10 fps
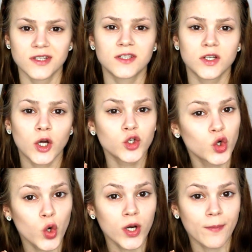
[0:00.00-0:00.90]
just
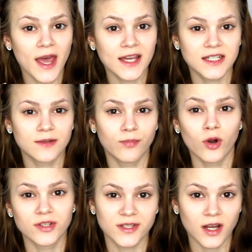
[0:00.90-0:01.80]
contoured a bit and
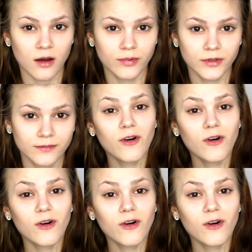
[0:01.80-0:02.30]
bronzed up.